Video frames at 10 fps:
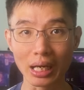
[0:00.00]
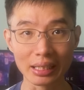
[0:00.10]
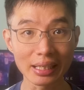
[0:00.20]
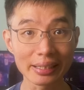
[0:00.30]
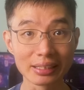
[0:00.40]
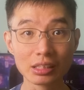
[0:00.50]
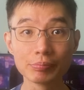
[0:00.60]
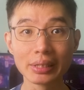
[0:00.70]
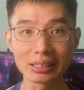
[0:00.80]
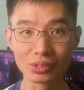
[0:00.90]
unlike the
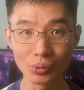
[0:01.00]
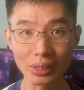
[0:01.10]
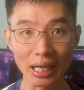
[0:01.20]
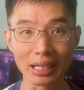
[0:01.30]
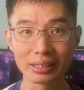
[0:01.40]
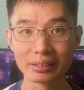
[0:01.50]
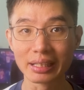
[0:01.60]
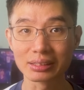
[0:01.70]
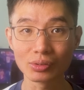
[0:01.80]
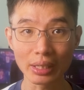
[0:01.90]
DBS U card,
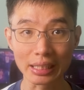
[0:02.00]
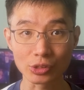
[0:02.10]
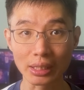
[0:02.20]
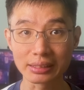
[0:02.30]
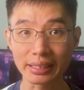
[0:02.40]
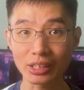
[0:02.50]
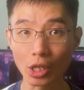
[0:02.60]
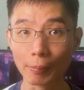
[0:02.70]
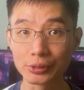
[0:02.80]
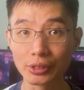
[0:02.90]
there's no extra stacking
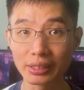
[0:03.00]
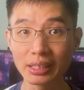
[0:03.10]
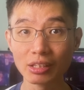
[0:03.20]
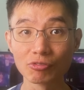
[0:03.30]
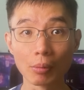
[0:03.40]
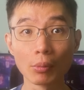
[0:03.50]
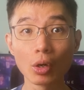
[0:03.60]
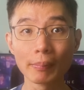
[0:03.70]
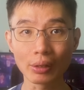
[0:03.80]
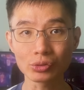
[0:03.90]
opportunity for
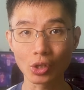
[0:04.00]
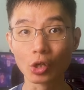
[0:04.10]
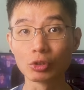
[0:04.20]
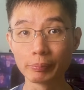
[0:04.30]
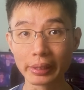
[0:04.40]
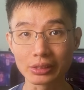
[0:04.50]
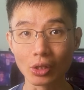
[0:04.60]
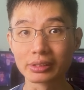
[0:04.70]
more miles or rebates on